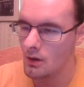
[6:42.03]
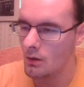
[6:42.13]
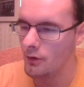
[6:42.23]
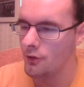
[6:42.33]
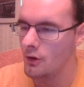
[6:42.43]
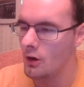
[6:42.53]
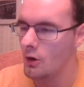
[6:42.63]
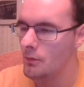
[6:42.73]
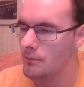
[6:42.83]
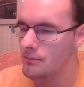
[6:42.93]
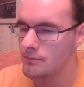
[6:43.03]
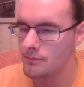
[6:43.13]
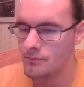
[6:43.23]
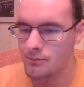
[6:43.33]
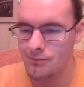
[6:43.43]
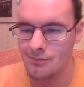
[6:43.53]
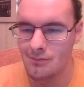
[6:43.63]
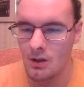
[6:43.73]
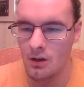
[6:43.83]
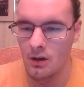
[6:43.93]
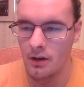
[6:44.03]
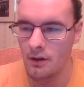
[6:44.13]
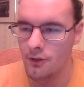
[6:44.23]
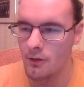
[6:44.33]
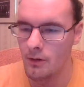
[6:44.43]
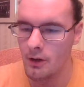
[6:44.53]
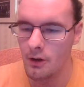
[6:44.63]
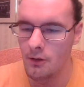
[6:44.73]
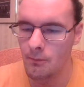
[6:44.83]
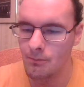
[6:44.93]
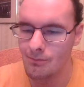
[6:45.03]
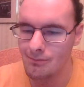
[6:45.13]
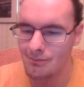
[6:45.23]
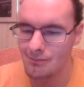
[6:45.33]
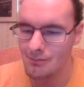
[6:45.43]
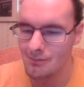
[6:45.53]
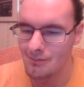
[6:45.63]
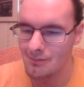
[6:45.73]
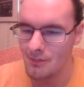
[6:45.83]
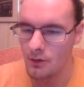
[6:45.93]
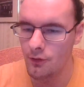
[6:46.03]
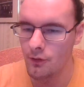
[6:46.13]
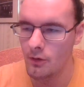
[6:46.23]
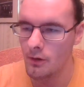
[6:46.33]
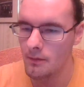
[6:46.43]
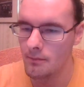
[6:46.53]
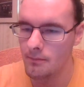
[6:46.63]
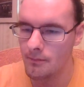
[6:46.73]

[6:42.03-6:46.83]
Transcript: Let's go. Alright, guys, here we go. Let's do it.